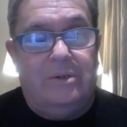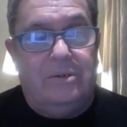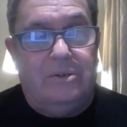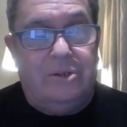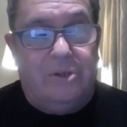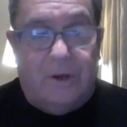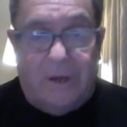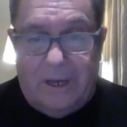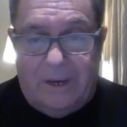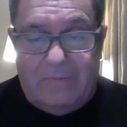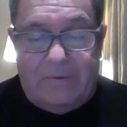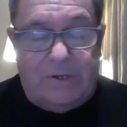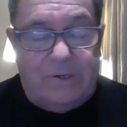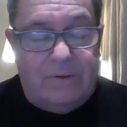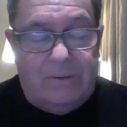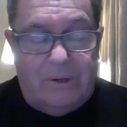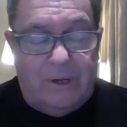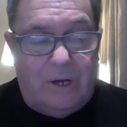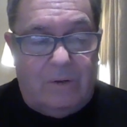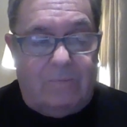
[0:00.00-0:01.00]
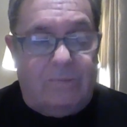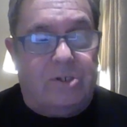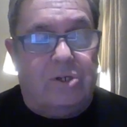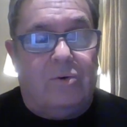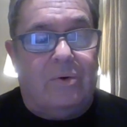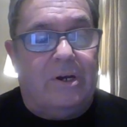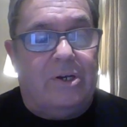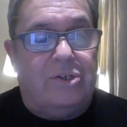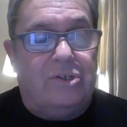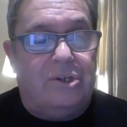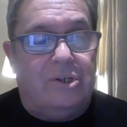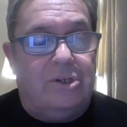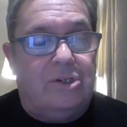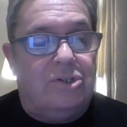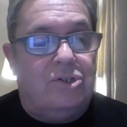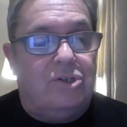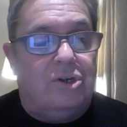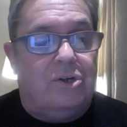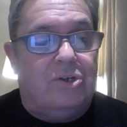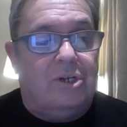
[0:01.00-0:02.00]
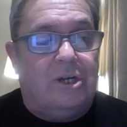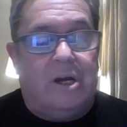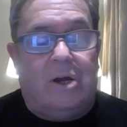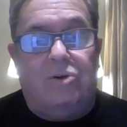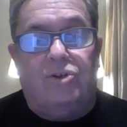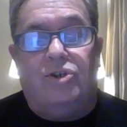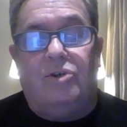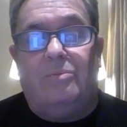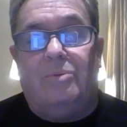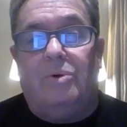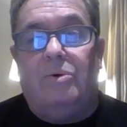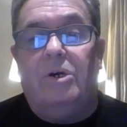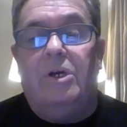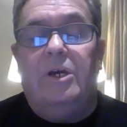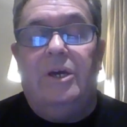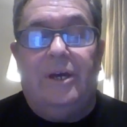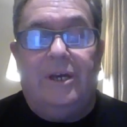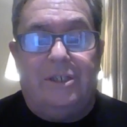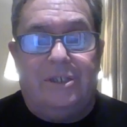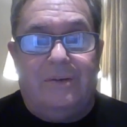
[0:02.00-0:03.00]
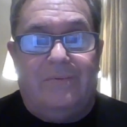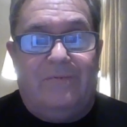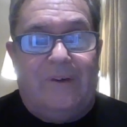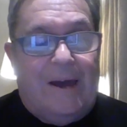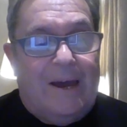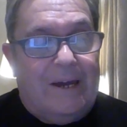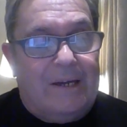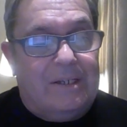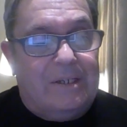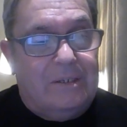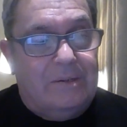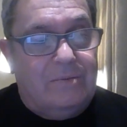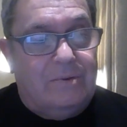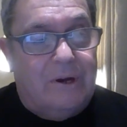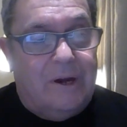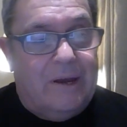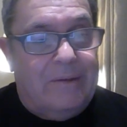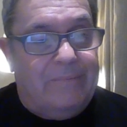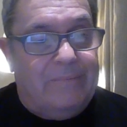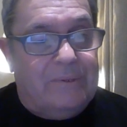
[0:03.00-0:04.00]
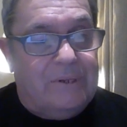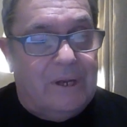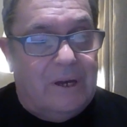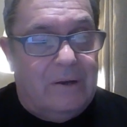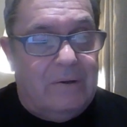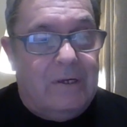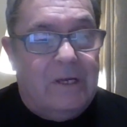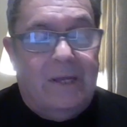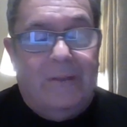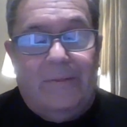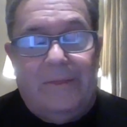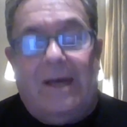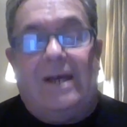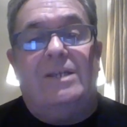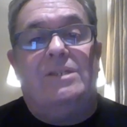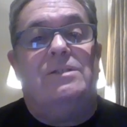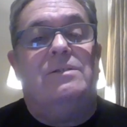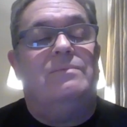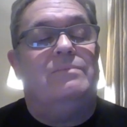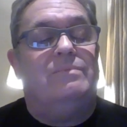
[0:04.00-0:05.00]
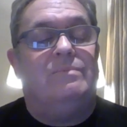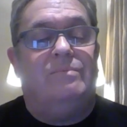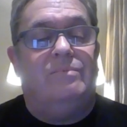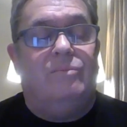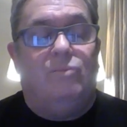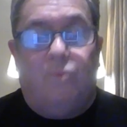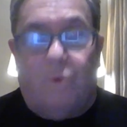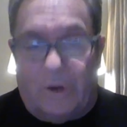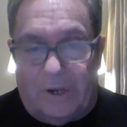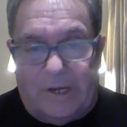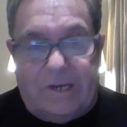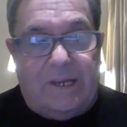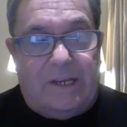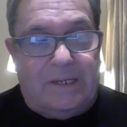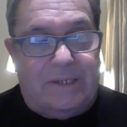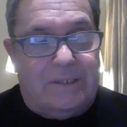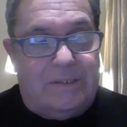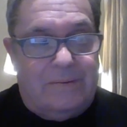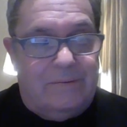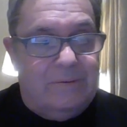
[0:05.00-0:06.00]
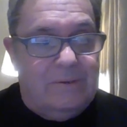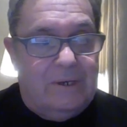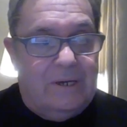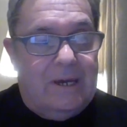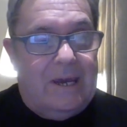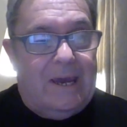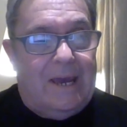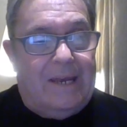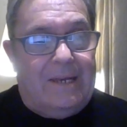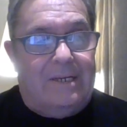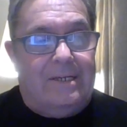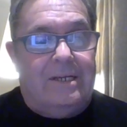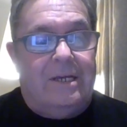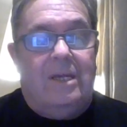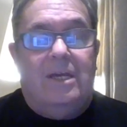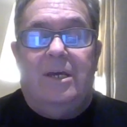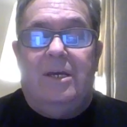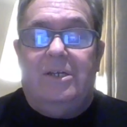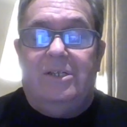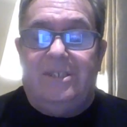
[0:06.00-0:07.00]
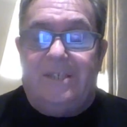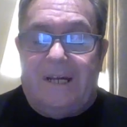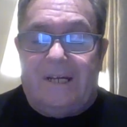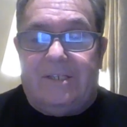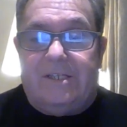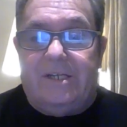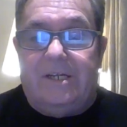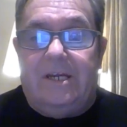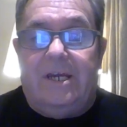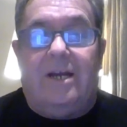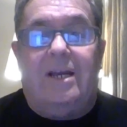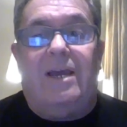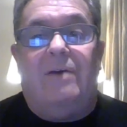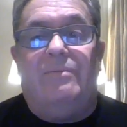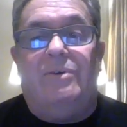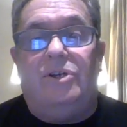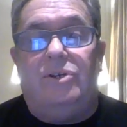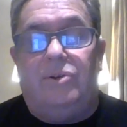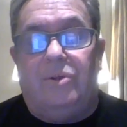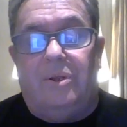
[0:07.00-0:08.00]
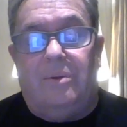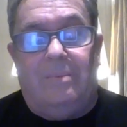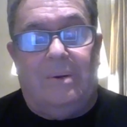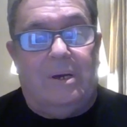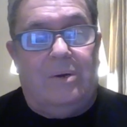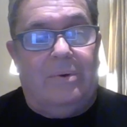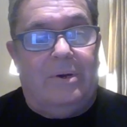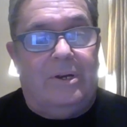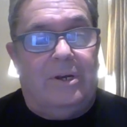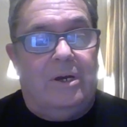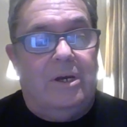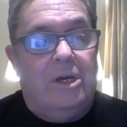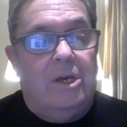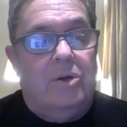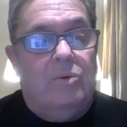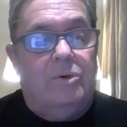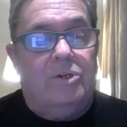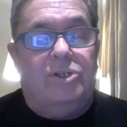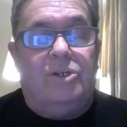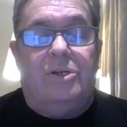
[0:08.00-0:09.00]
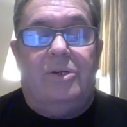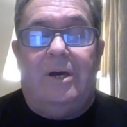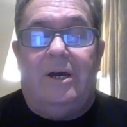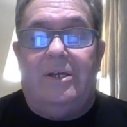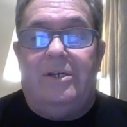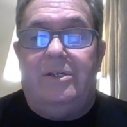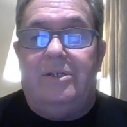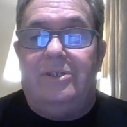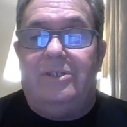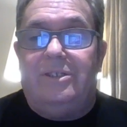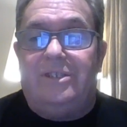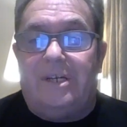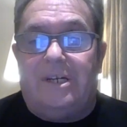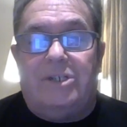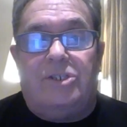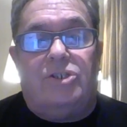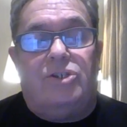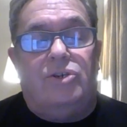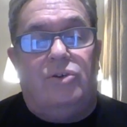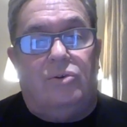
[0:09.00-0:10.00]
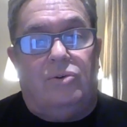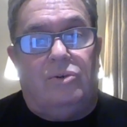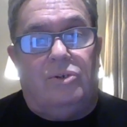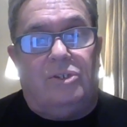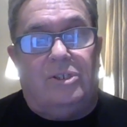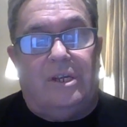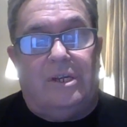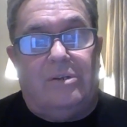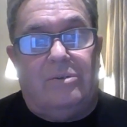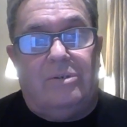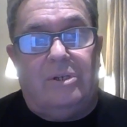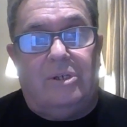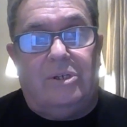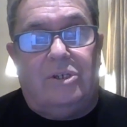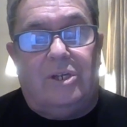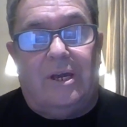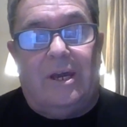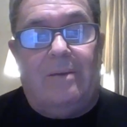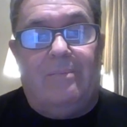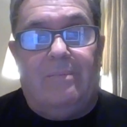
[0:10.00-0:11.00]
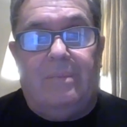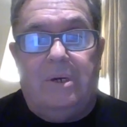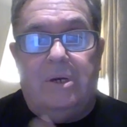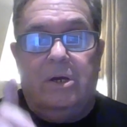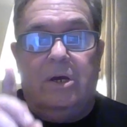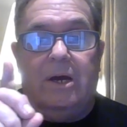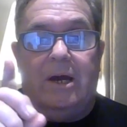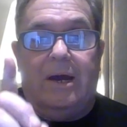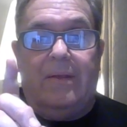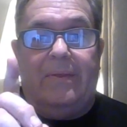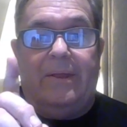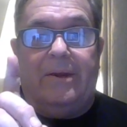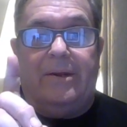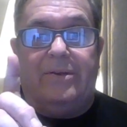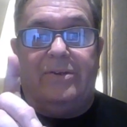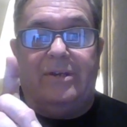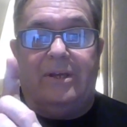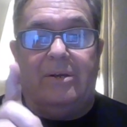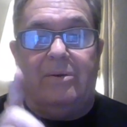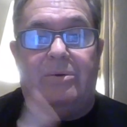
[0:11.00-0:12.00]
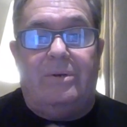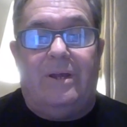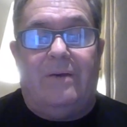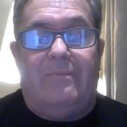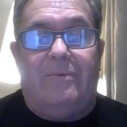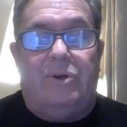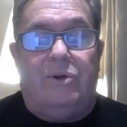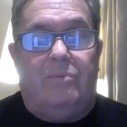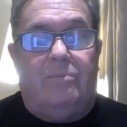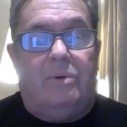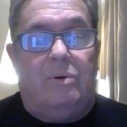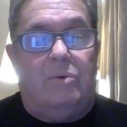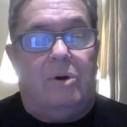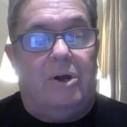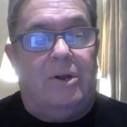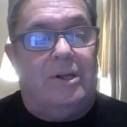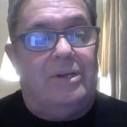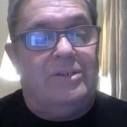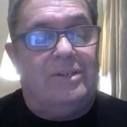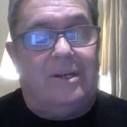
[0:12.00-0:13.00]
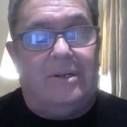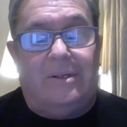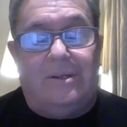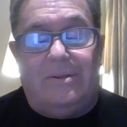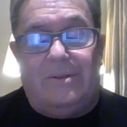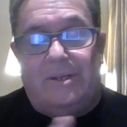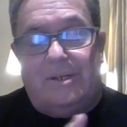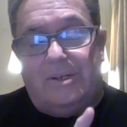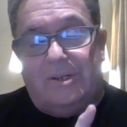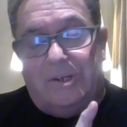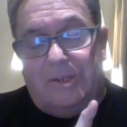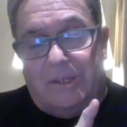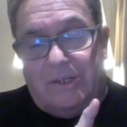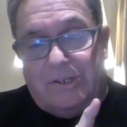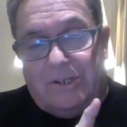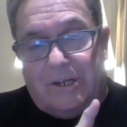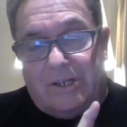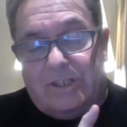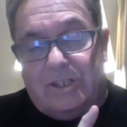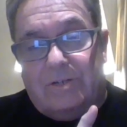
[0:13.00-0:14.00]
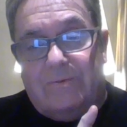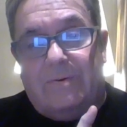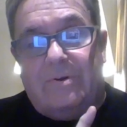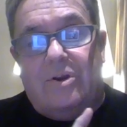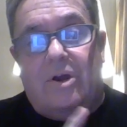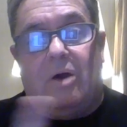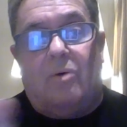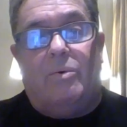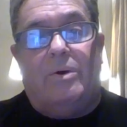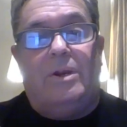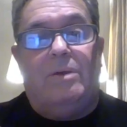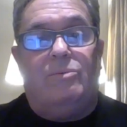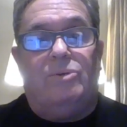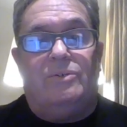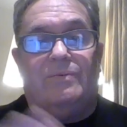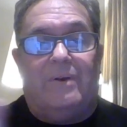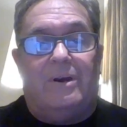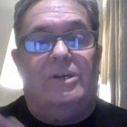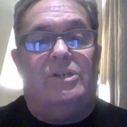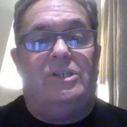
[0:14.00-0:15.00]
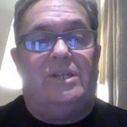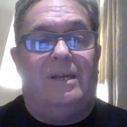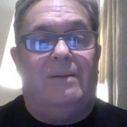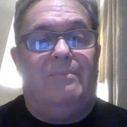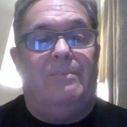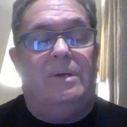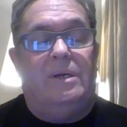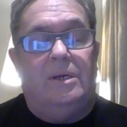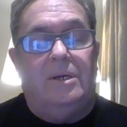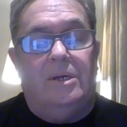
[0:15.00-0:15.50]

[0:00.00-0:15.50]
Not even open to question. It's non-negotiable. It's a fact, right? So that's what it is. And Saturday, I gave you another big winner, which had 6 noughts next to its name. And then I said it would have a number one. I said the chances of it not winning was very slim.